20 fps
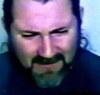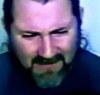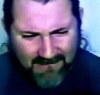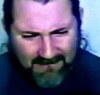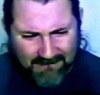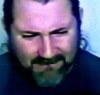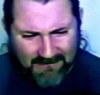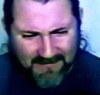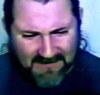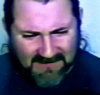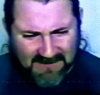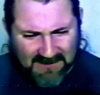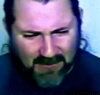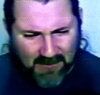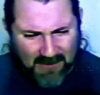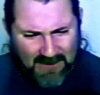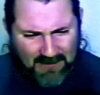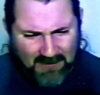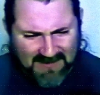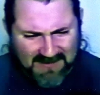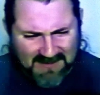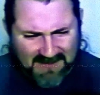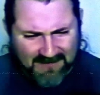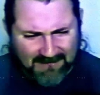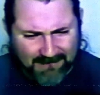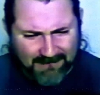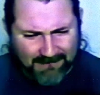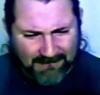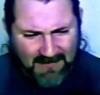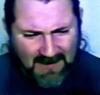Face your enemies
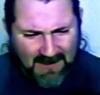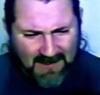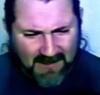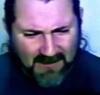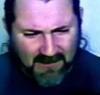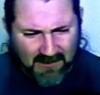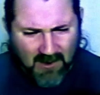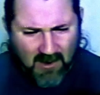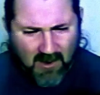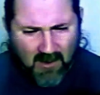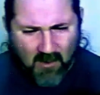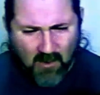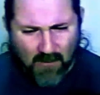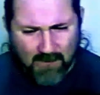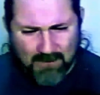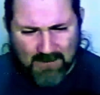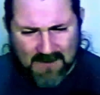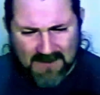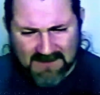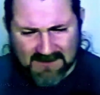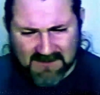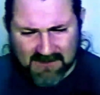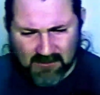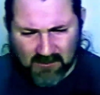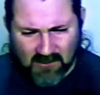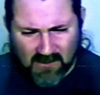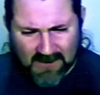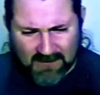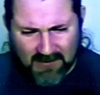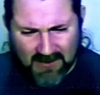and fire, or be
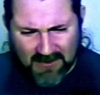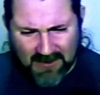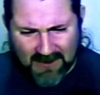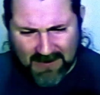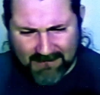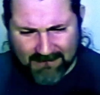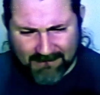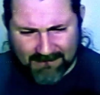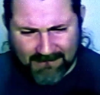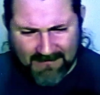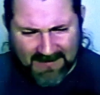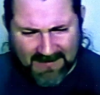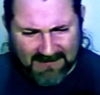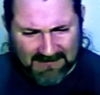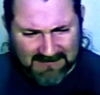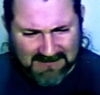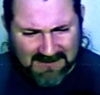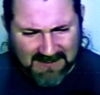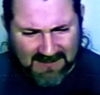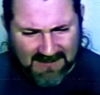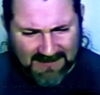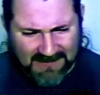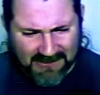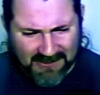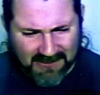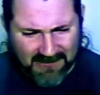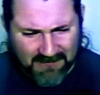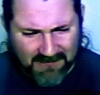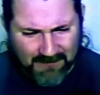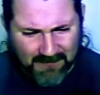destroyed by their fatal
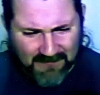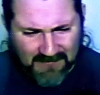touch.